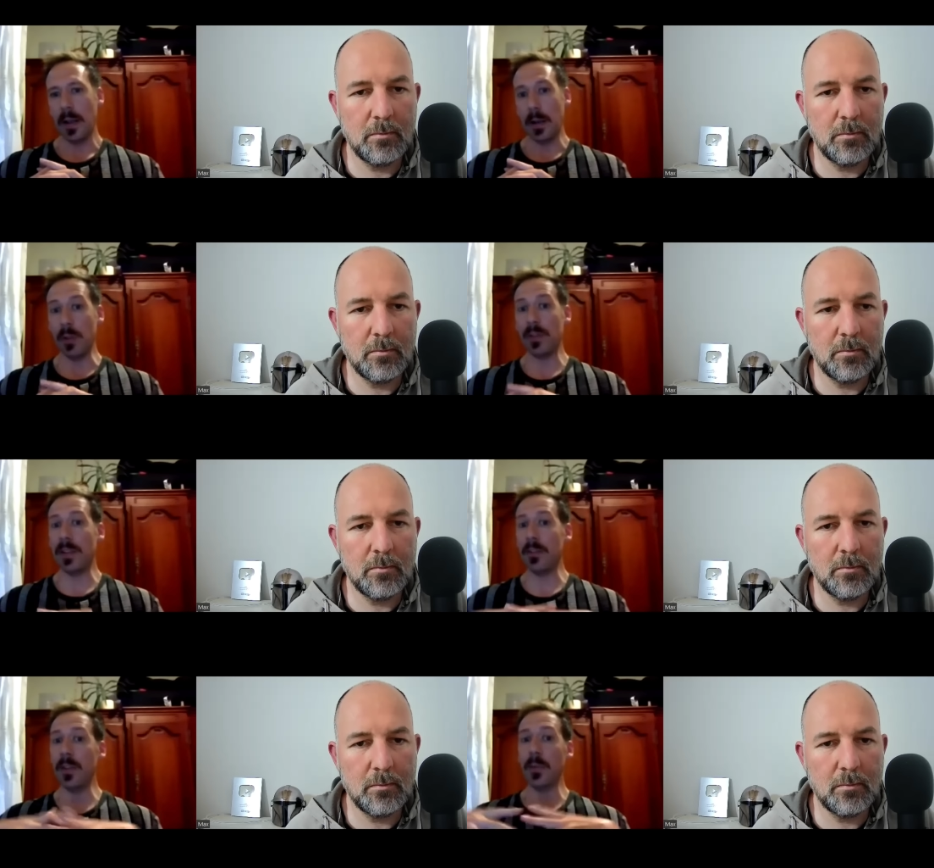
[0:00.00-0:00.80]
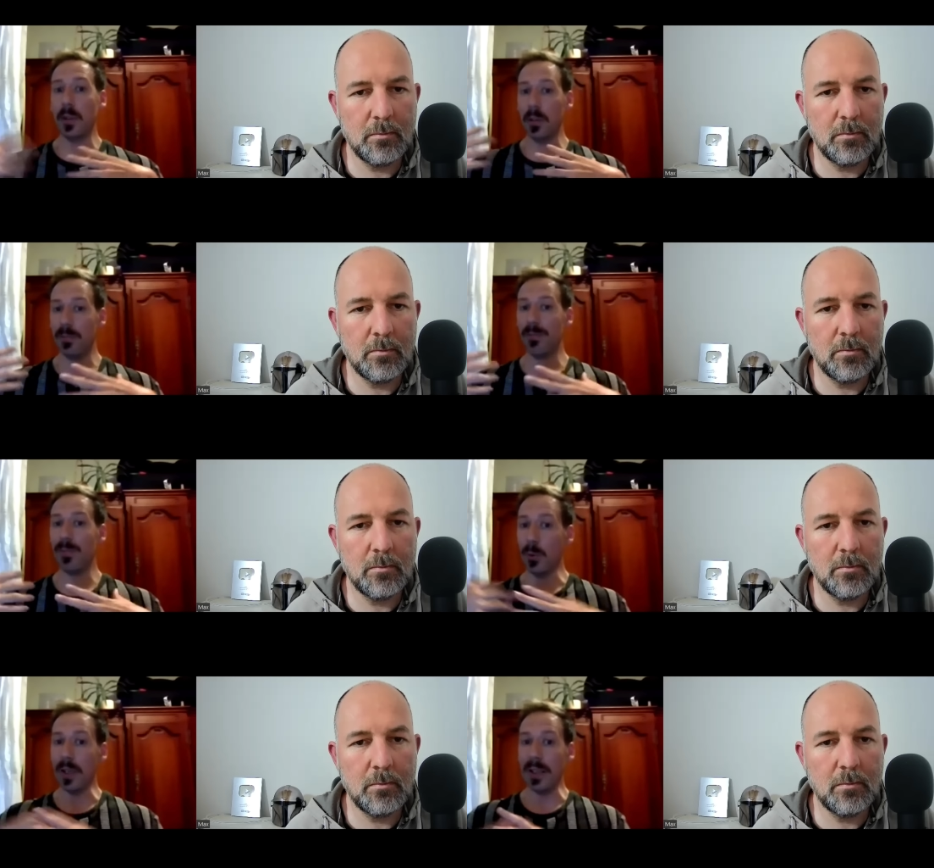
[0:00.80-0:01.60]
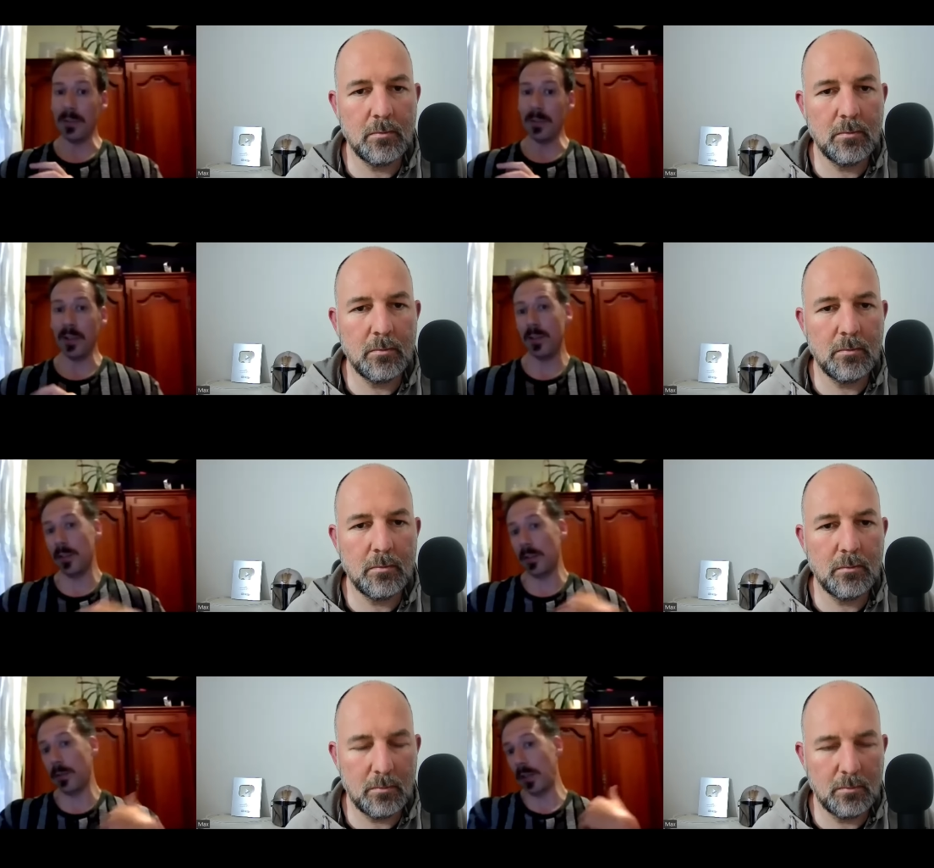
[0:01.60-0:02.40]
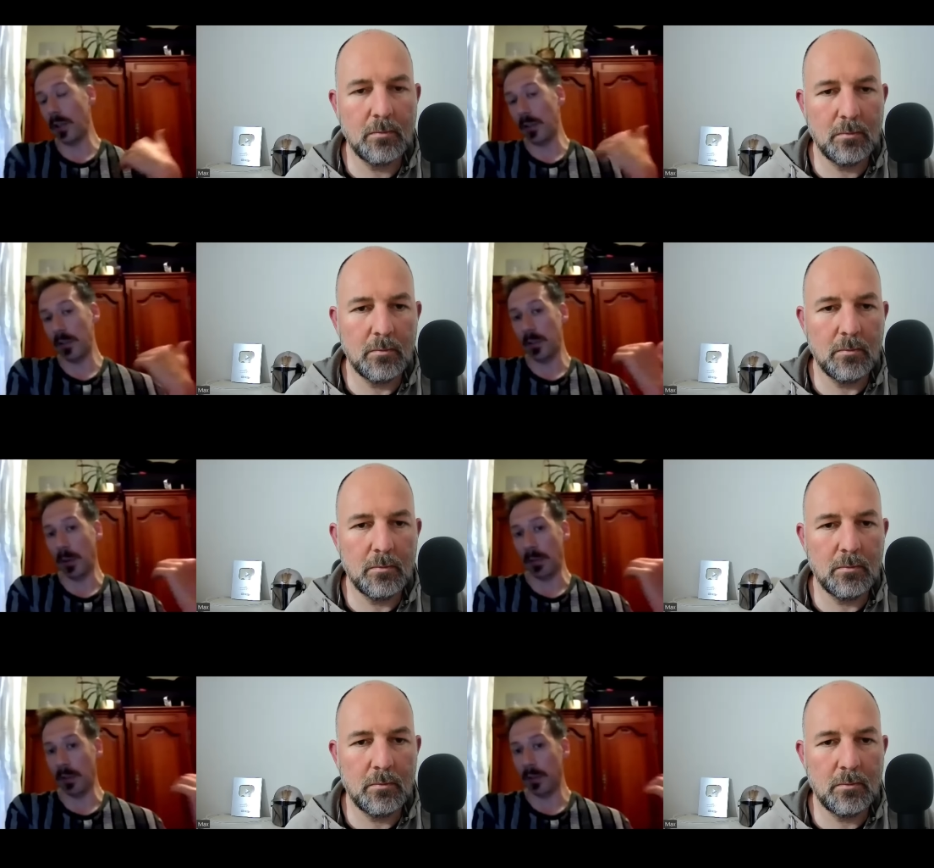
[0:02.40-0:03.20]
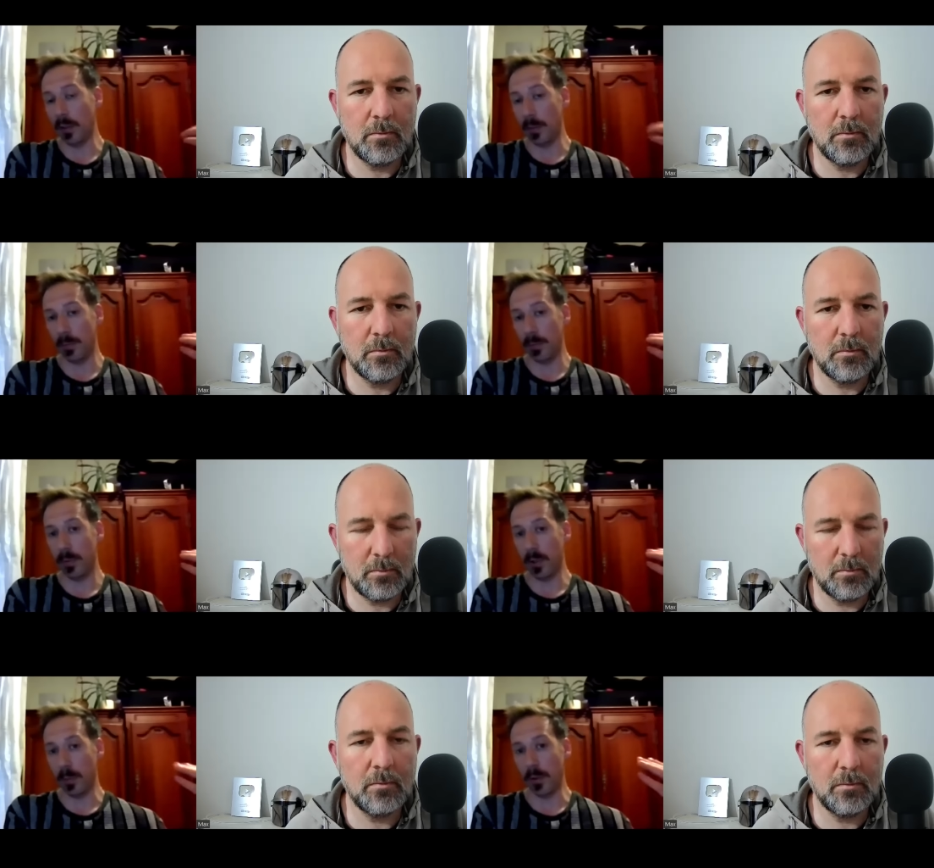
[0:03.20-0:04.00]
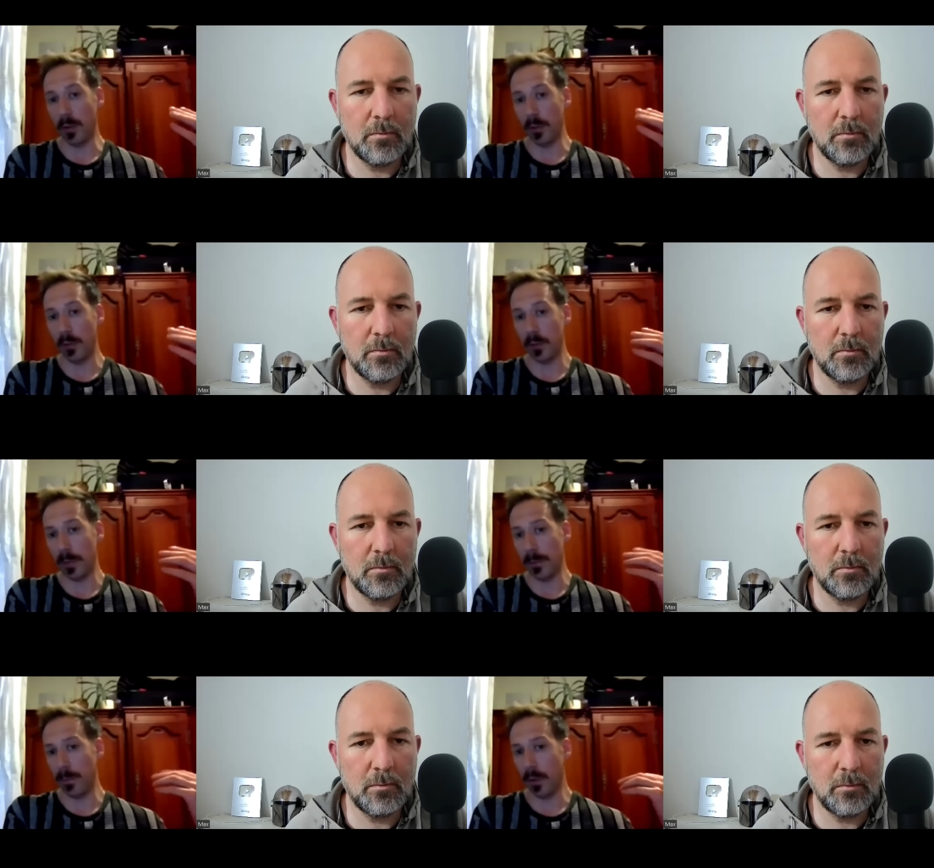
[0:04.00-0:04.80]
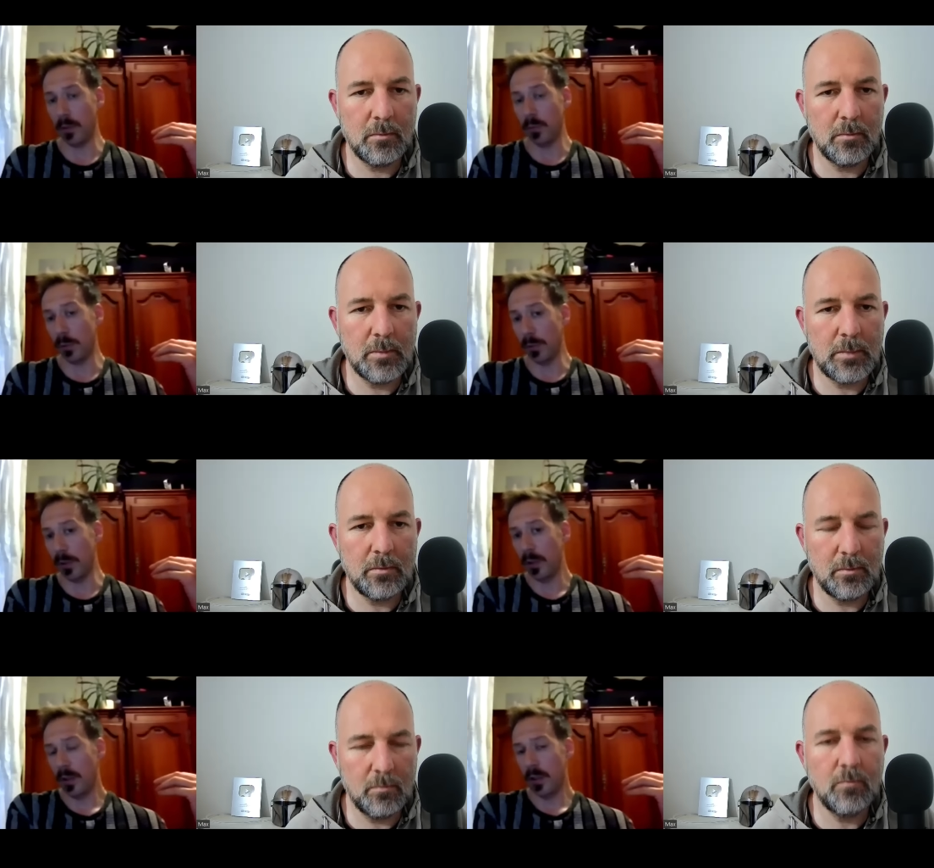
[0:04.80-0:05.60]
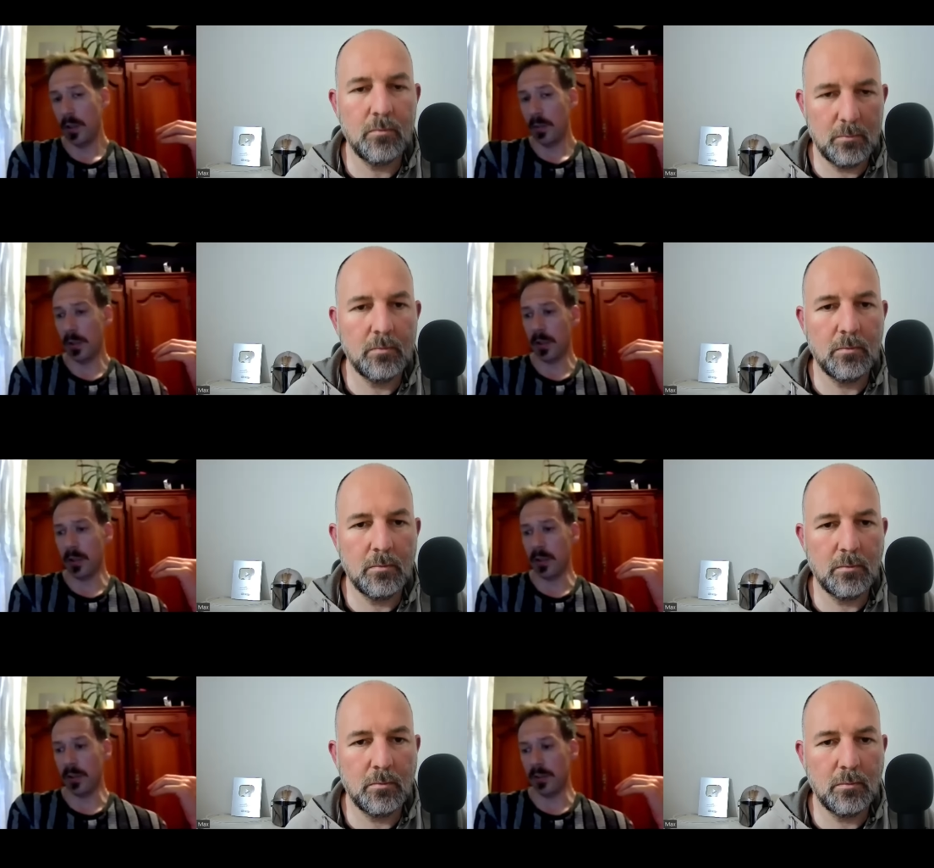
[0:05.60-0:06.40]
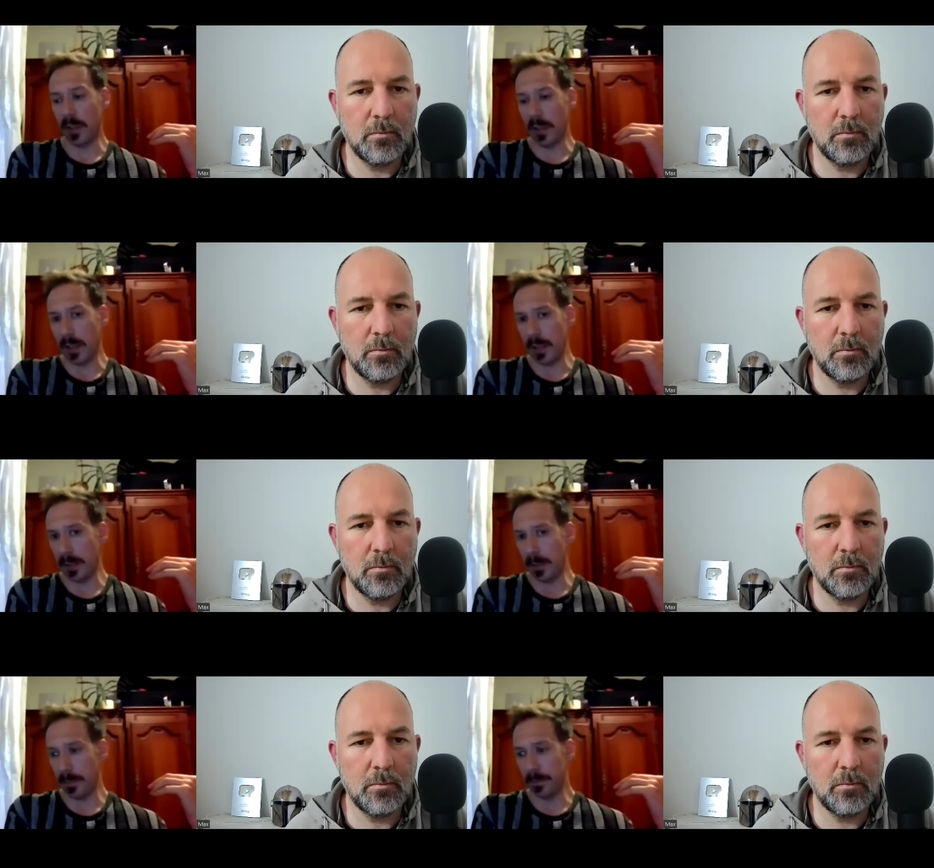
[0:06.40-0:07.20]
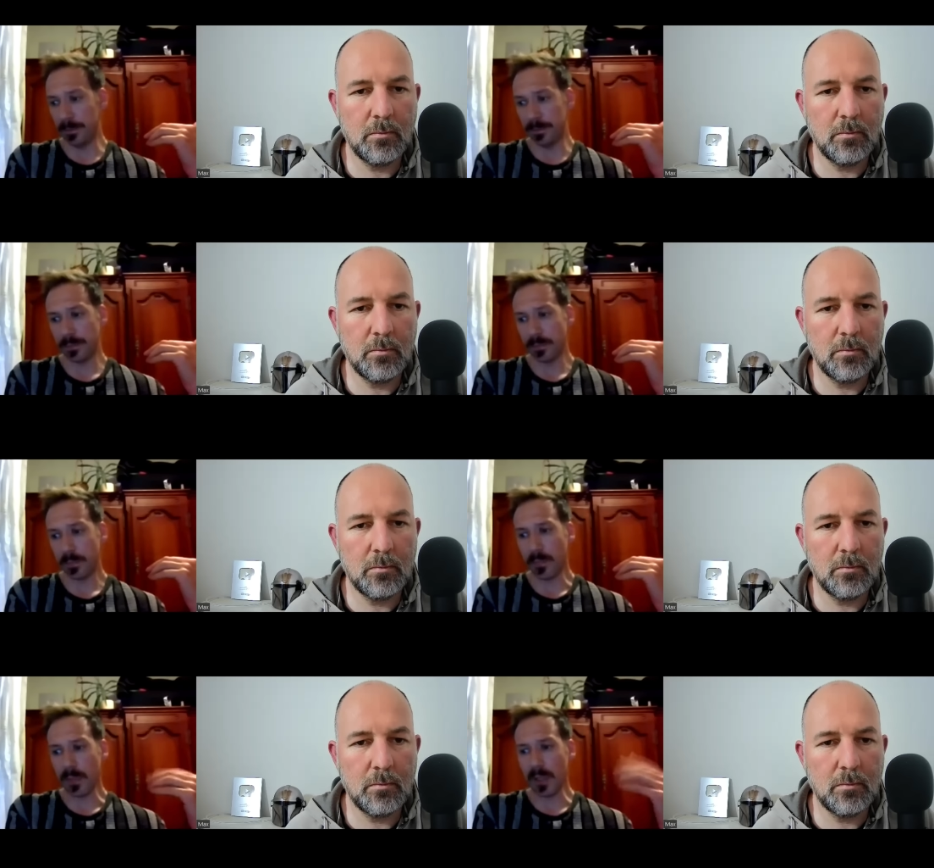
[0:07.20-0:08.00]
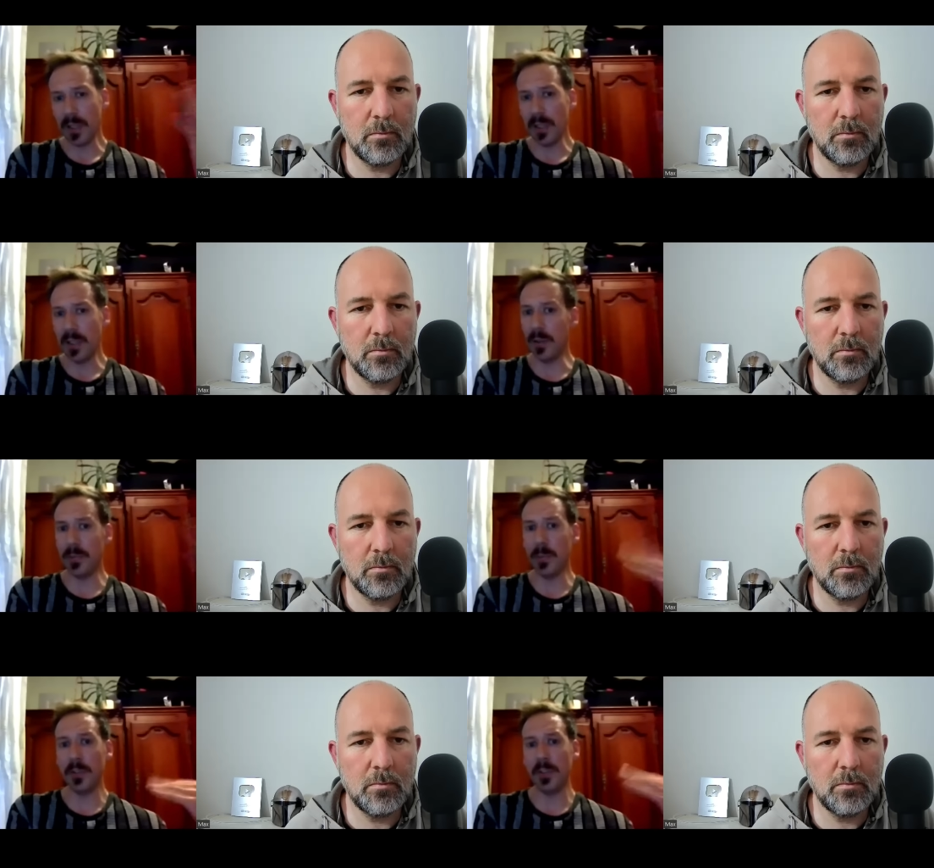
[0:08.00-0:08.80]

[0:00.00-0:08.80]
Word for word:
Speaker 1: which gives them a quite an advantage if they are actually married to the Polish um, woman, because um, you know it's much